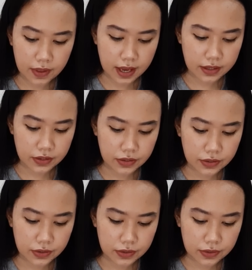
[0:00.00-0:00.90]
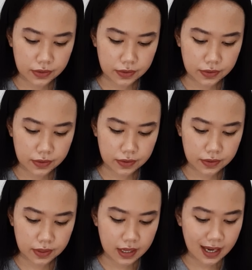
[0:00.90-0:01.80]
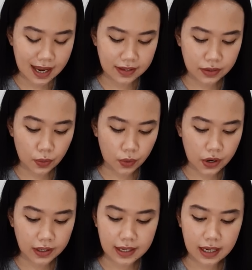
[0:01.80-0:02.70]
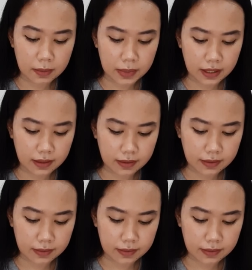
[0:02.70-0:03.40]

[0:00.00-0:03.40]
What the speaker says: that is, it's the wrong timing.